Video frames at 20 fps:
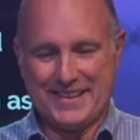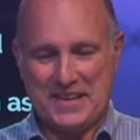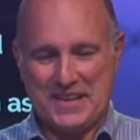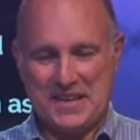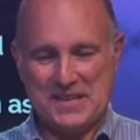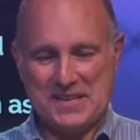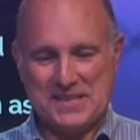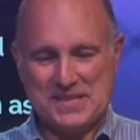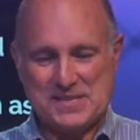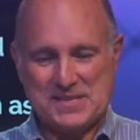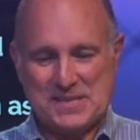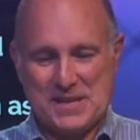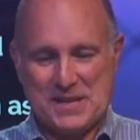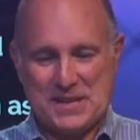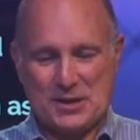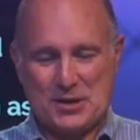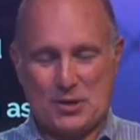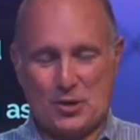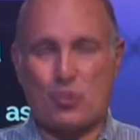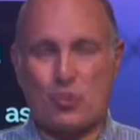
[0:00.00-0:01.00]
His
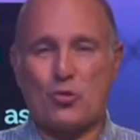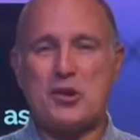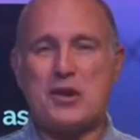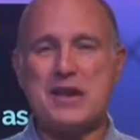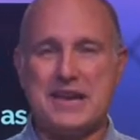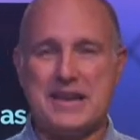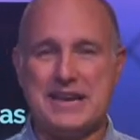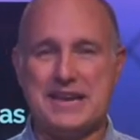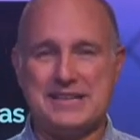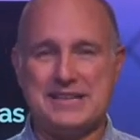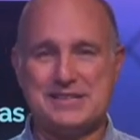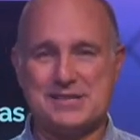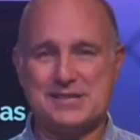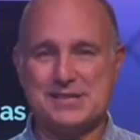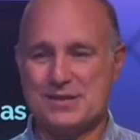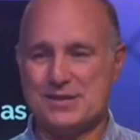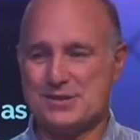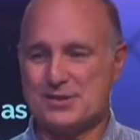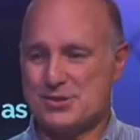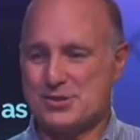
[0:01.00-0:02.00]

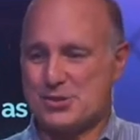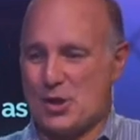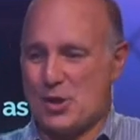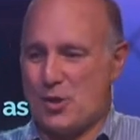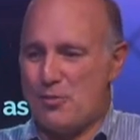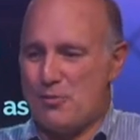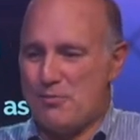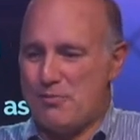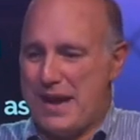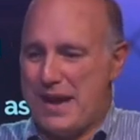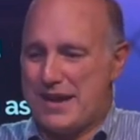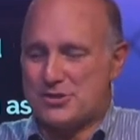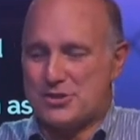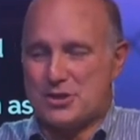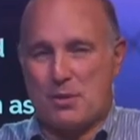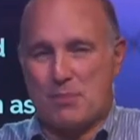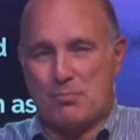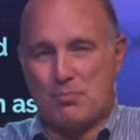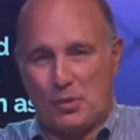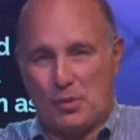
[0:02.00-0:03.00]
creeds don't
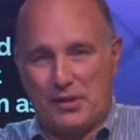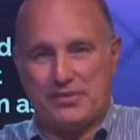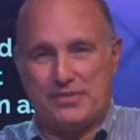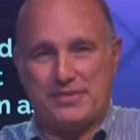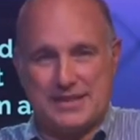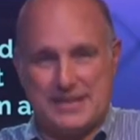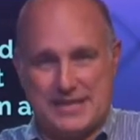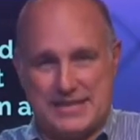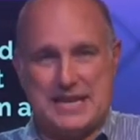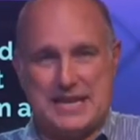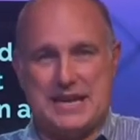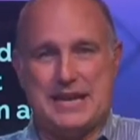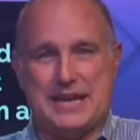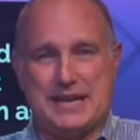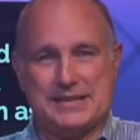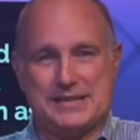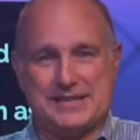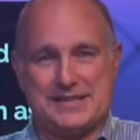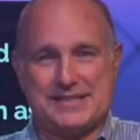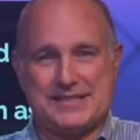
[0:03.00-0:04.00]
match up with the
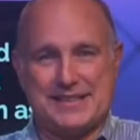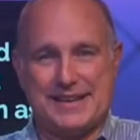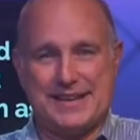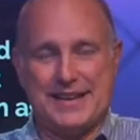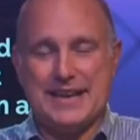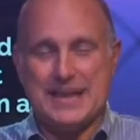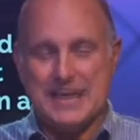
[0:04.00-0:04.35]
deeds.